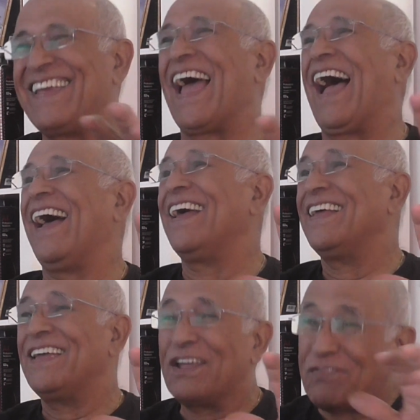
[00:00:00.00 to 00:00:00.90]
Yeah,
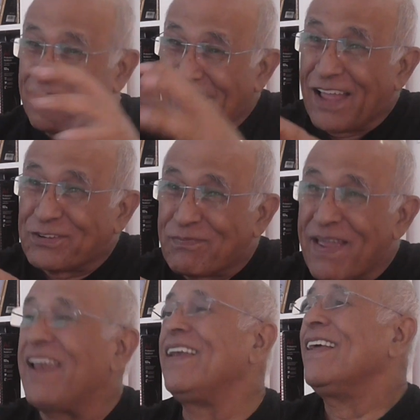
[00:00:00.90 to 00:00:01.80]
if he's a nice
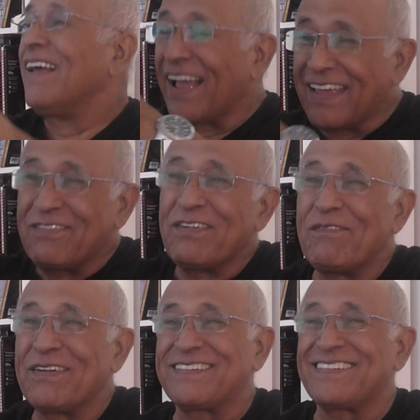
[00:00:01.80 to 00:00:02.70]
man, I give
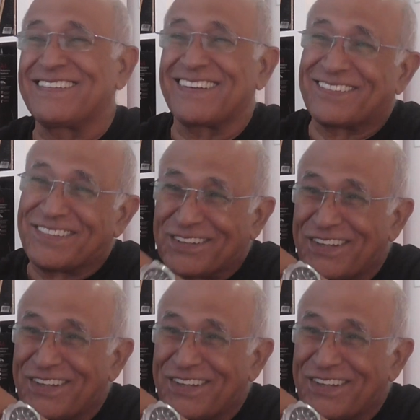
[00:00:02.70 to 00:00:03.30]
him my sister.